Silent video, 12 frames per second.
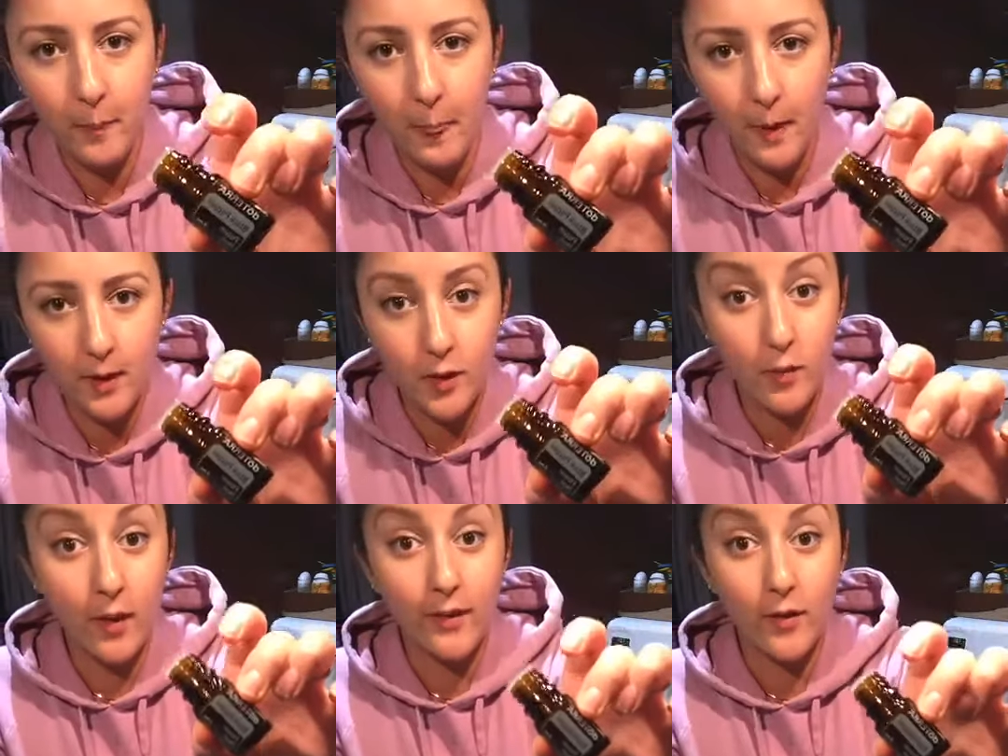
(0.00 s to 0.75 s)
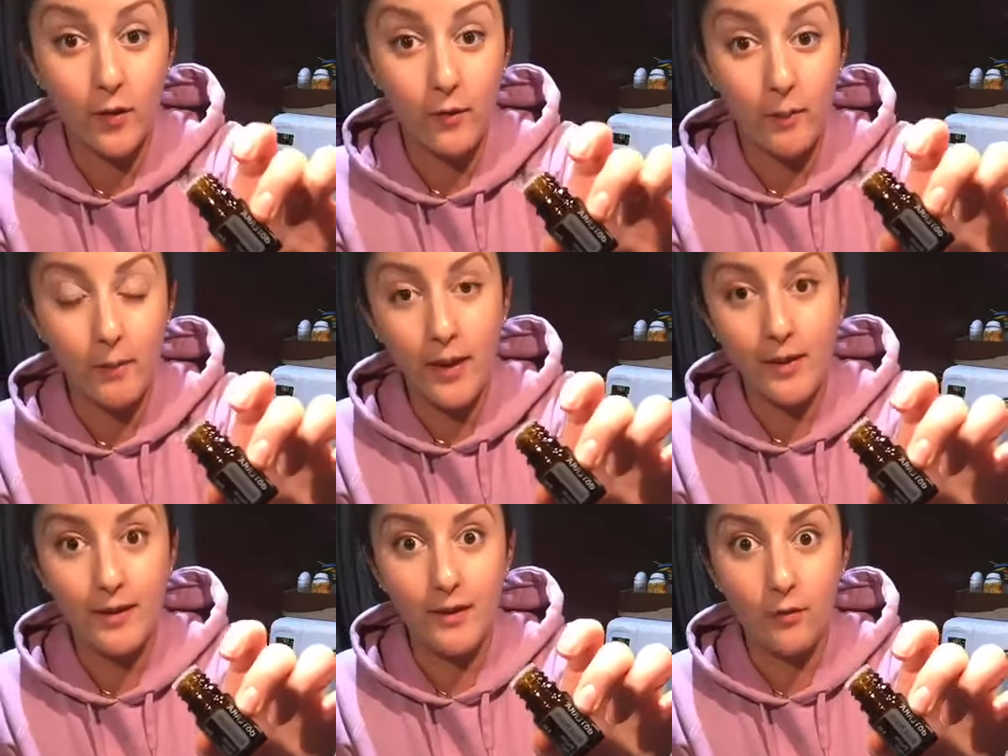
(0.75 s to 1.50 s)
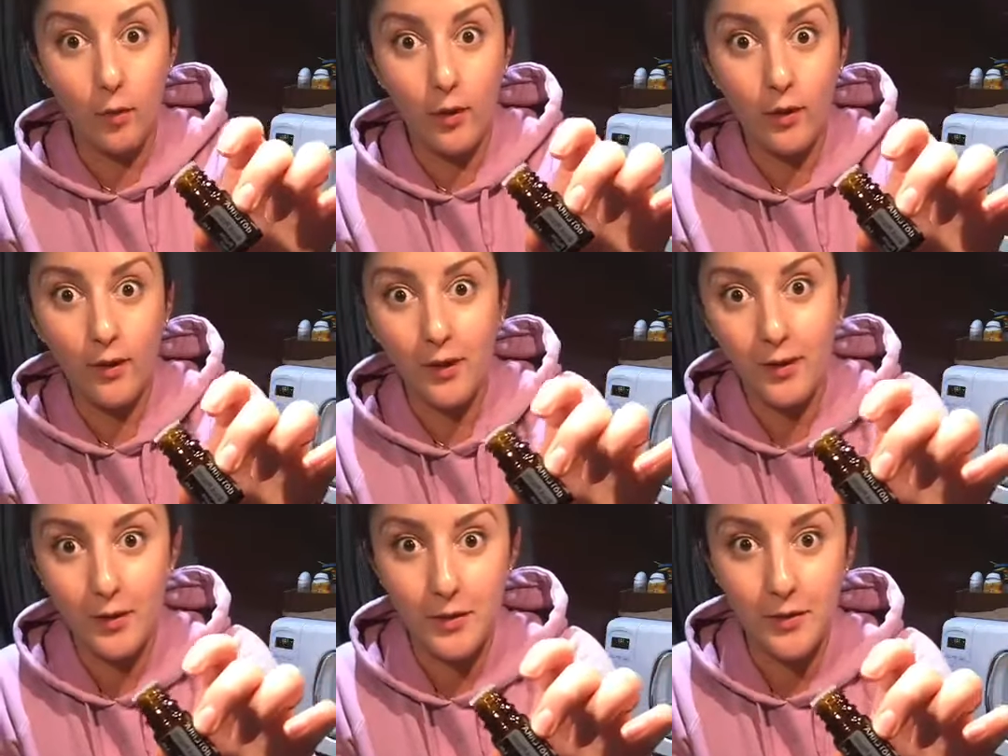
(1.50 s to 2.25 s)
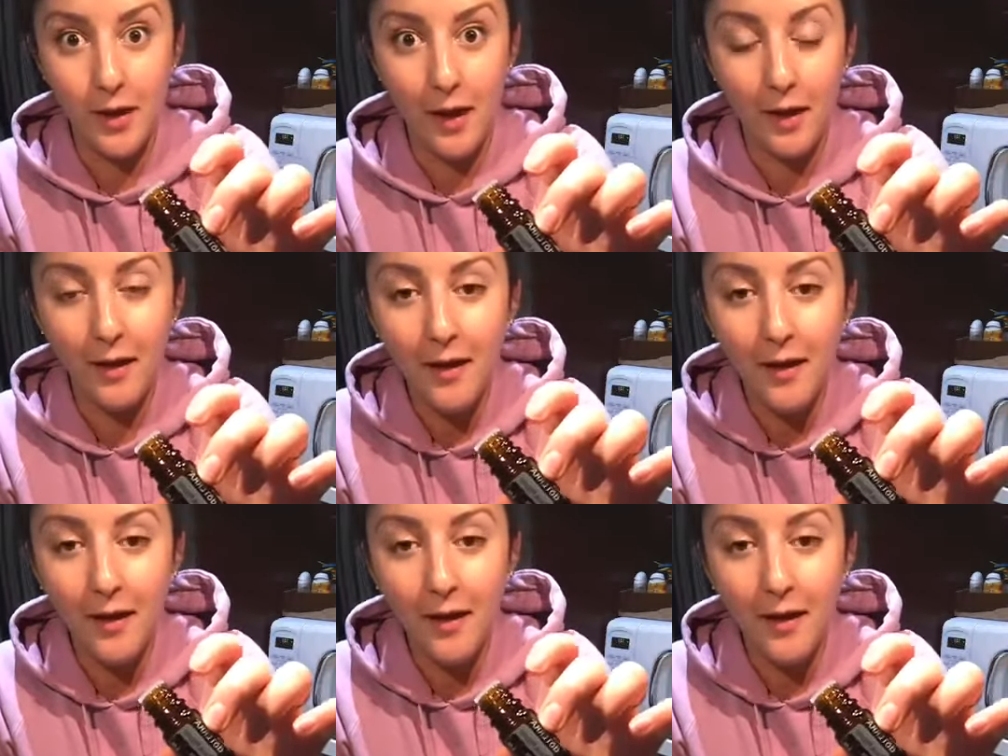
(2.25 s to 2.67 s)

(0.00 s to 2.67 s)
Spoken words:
Too bad they don't have a bay leaf oil, or I'd use that.